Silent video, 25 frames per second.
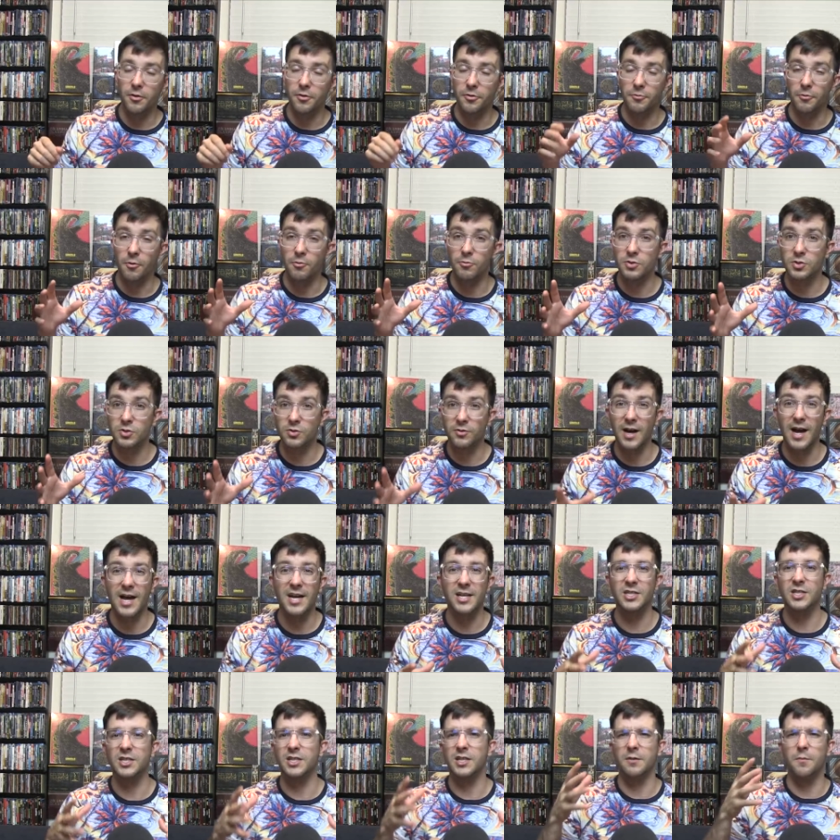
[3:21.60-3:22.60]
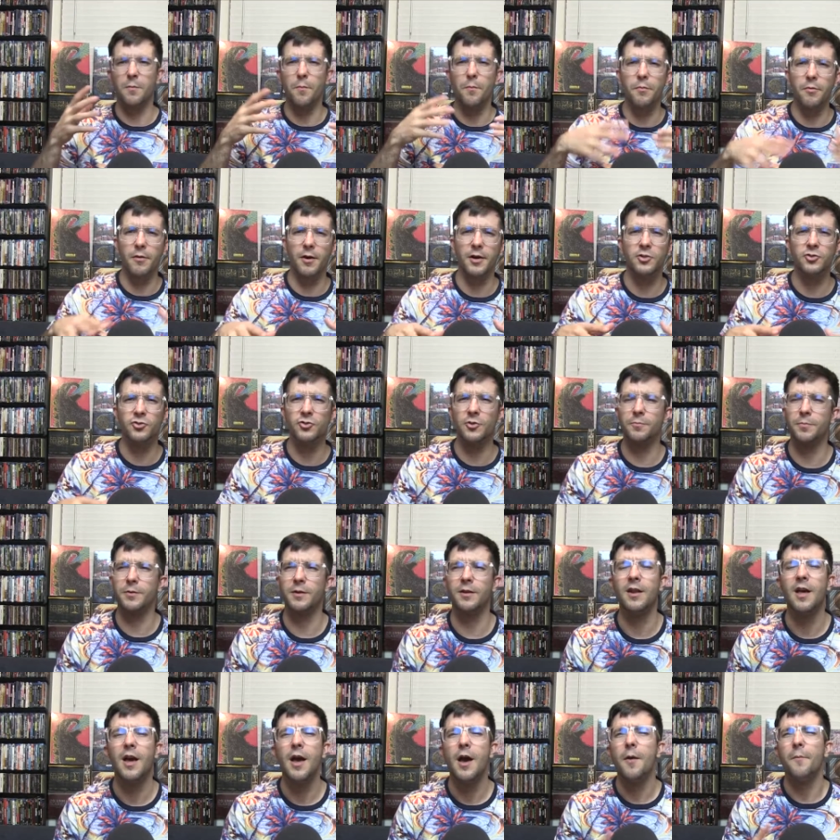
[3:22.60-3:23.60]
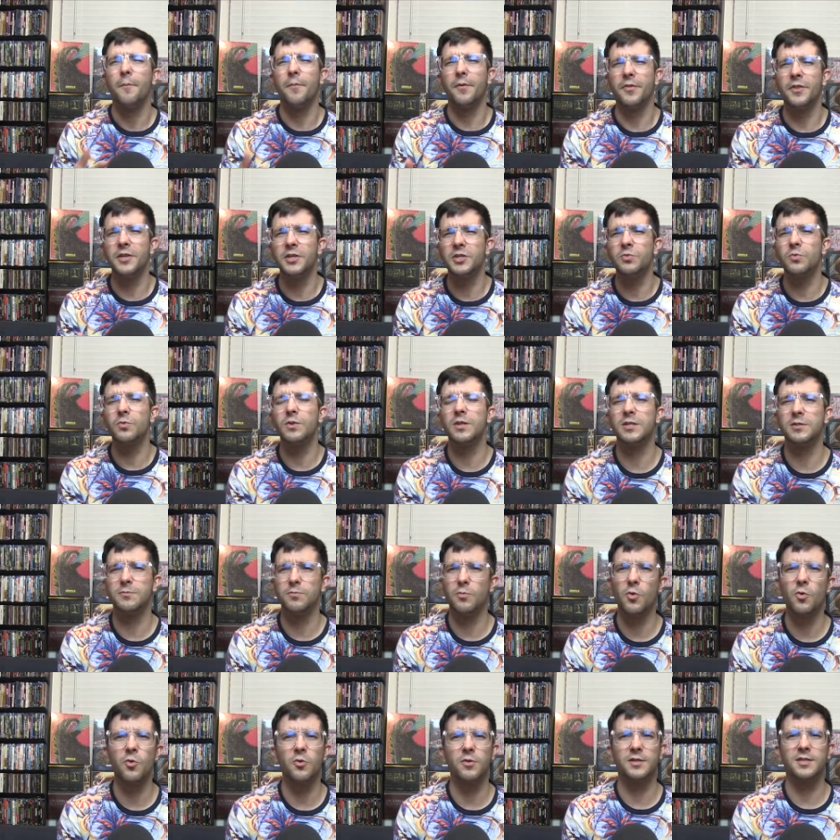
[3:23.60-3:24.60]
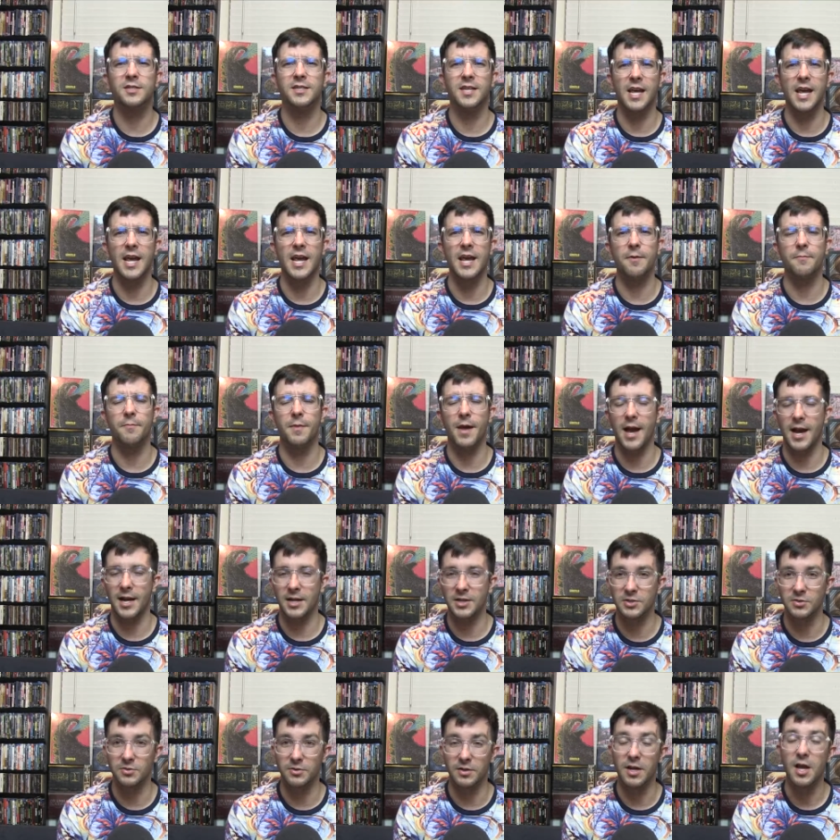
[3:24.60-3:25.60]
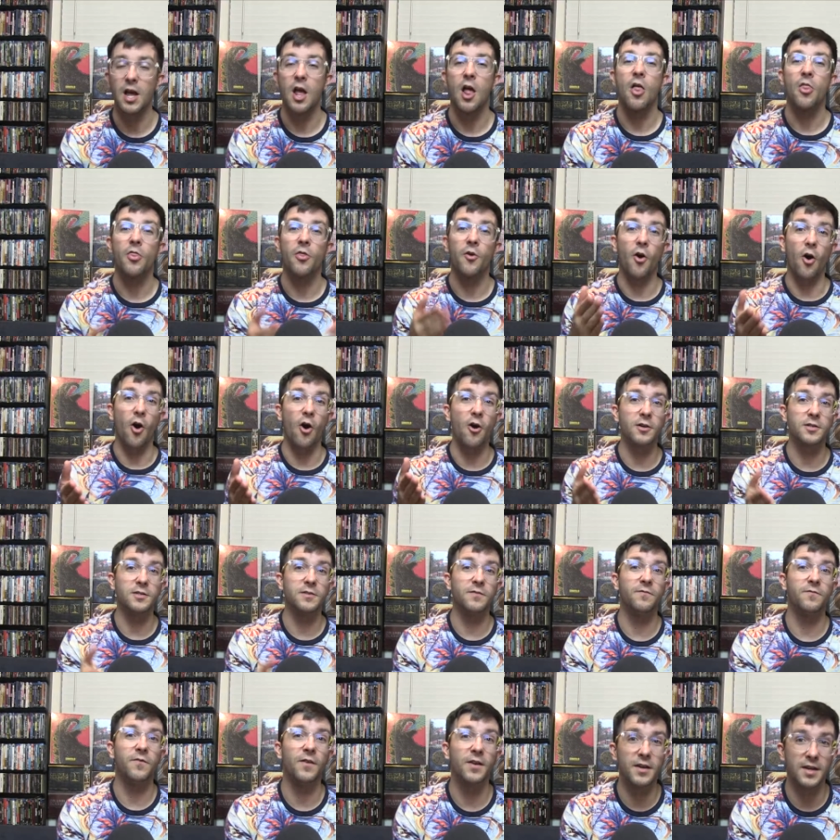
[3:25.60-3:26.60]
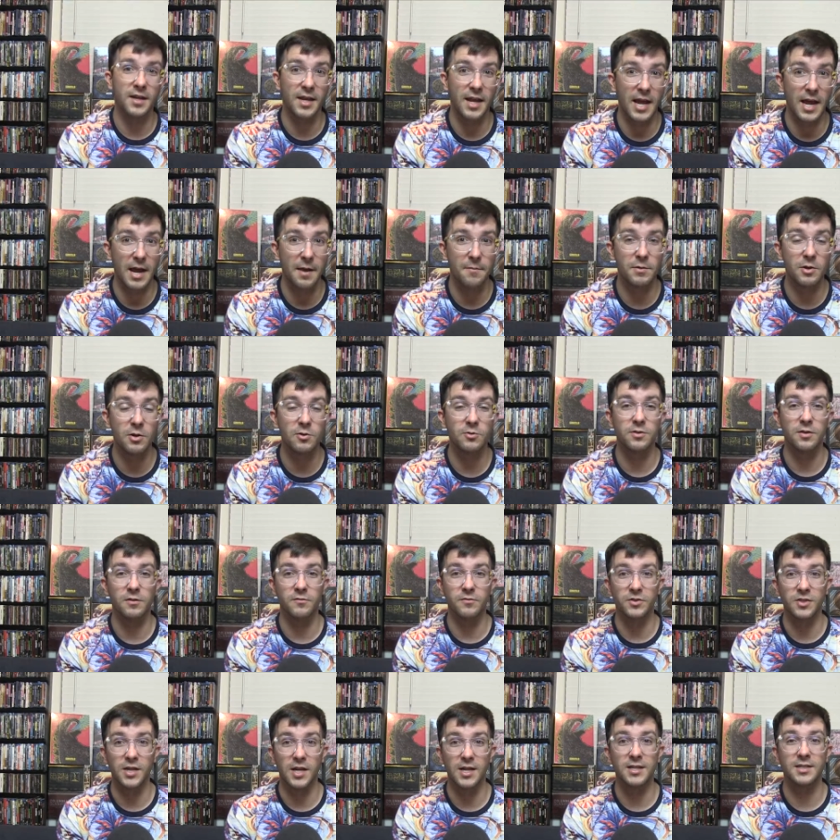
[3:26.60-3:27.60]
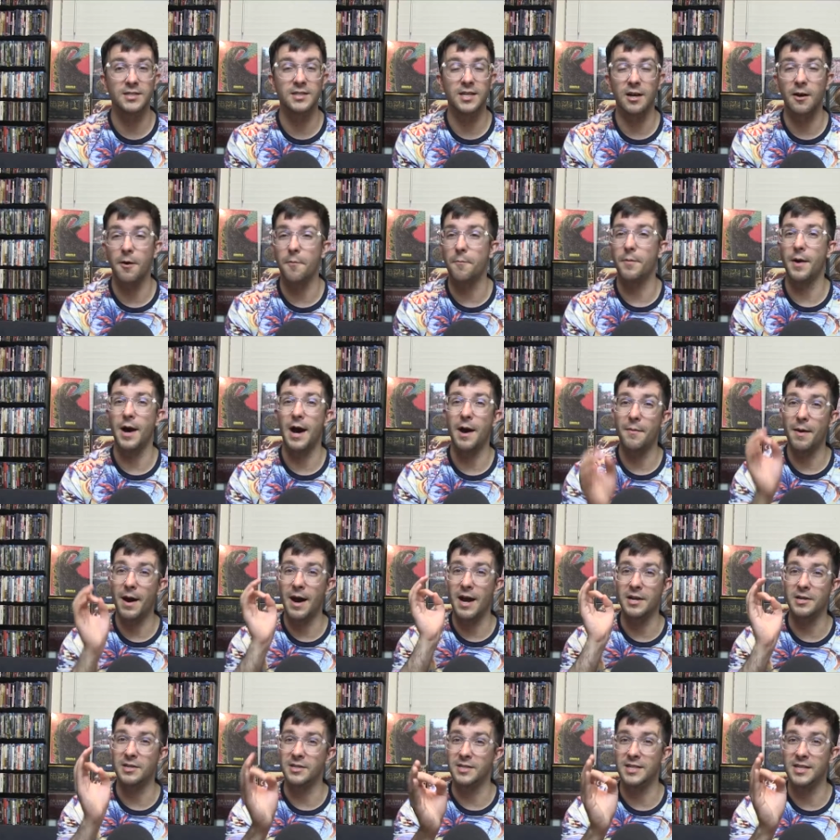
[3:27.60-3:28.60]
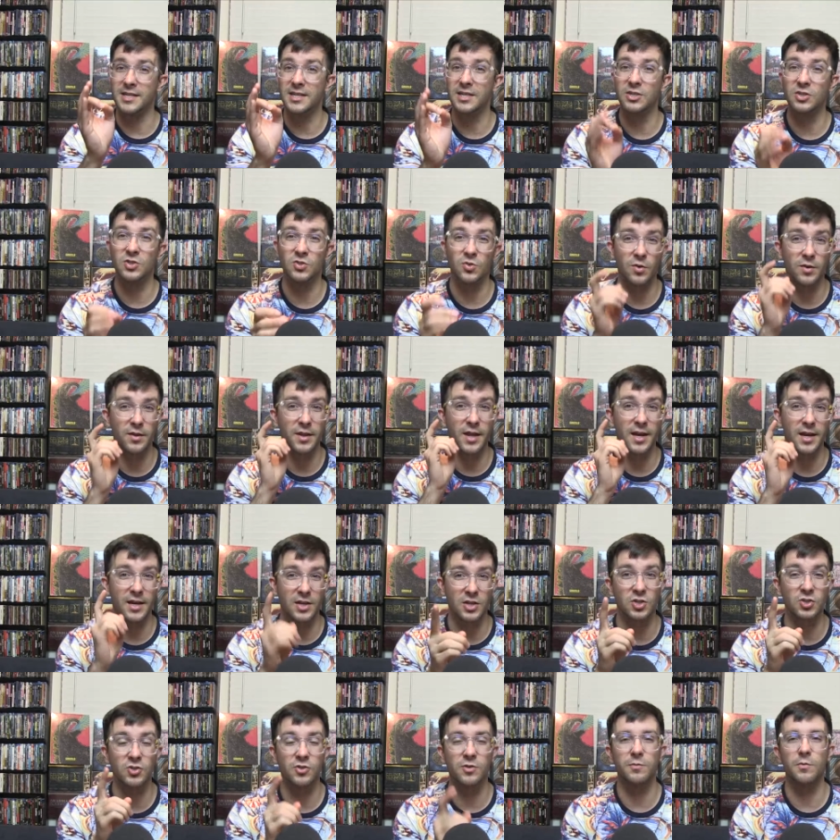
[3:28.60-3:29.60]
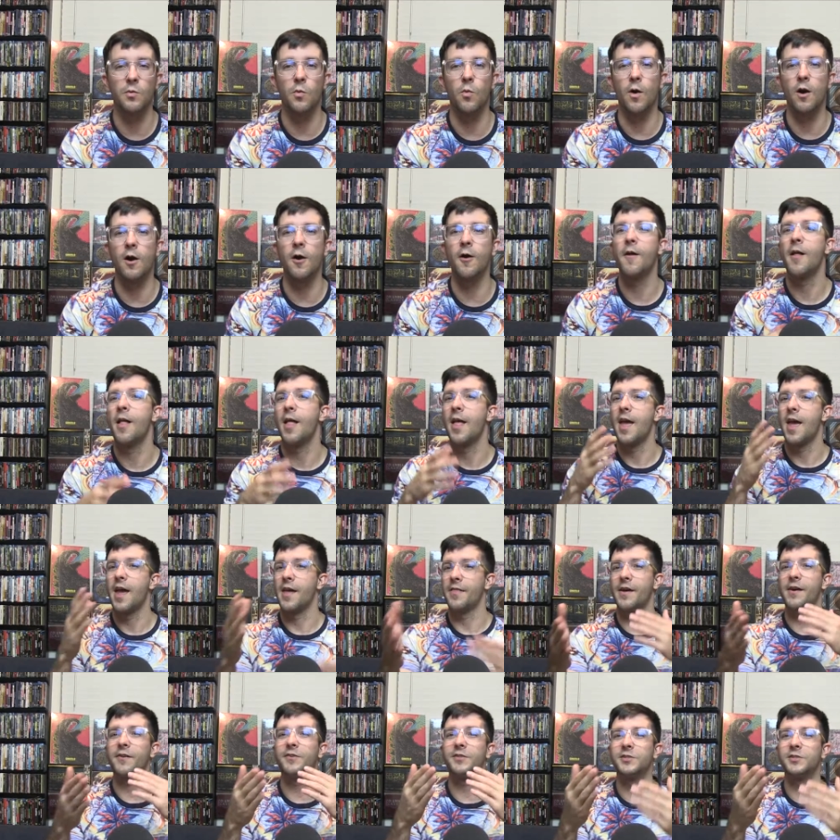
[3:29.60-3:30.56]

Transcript: throat slashing and blood dripping, but this one is more tamed actually. There are some fun cameos of Jay and Silent Bob. I did enjoy that extremely well. And that